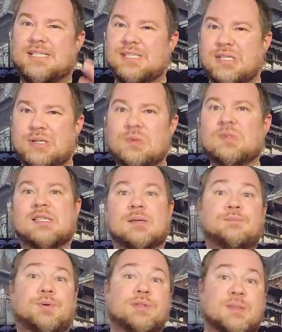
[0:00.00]
too
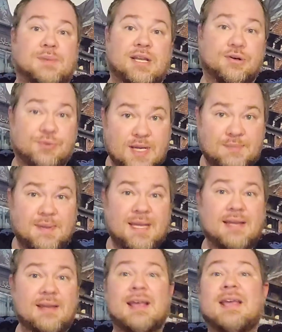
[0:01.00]
simple to be
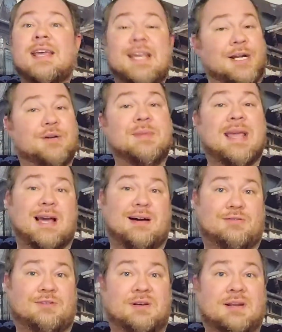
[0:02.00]
creepy, hear me out.